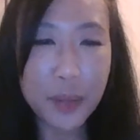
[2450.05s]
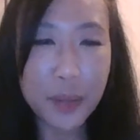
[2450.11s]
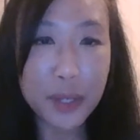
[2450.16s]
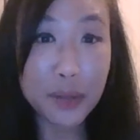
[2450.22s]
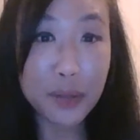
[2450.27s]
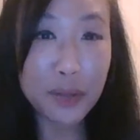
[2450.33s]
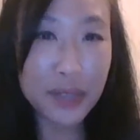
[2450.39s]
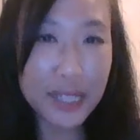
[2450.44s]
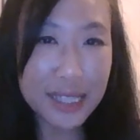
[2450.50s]
but
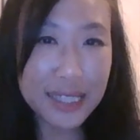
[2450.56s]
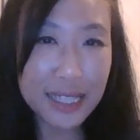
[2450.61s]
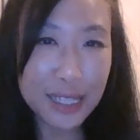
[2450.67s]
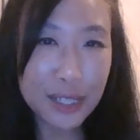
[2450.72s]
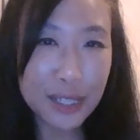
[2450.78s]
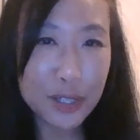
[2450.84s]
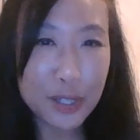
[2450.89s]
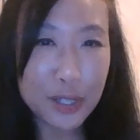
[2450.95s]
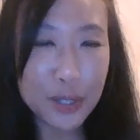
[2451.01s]
to
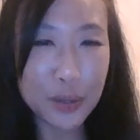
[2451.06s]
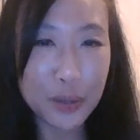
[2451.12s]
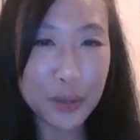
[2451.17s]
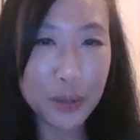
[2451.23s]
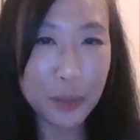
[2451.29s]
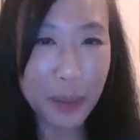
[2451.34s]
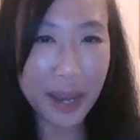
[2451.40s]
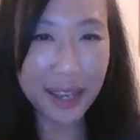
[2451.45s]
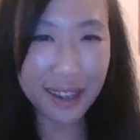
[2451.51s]
listen
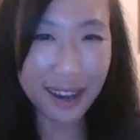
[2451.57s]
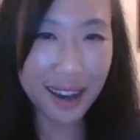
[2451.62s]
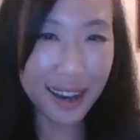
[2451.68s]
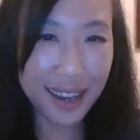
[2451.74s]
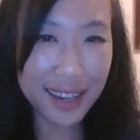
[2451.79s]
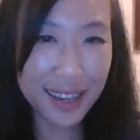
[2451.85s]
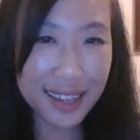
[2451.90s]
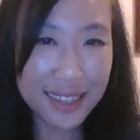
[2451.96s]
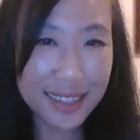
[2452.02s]
to my
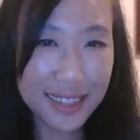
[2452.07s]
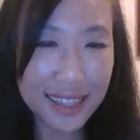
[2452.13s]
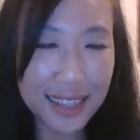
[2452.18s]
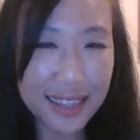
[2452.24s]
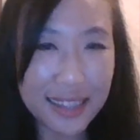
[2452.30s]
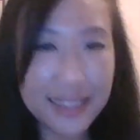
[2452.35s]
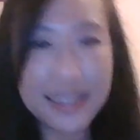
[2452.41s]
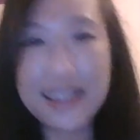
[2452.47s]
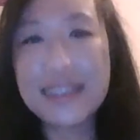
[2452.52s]
guides
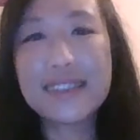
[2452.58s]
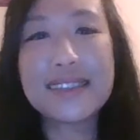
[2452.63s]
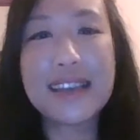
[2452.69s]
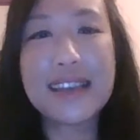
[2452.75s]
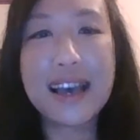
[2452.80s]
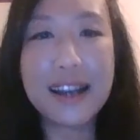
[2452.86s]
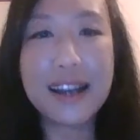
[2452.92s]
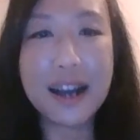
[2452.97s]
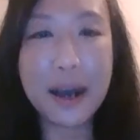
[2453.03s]
in the sense
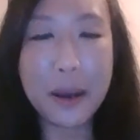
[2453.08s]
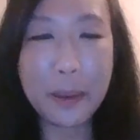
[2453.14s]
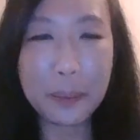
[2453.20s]
that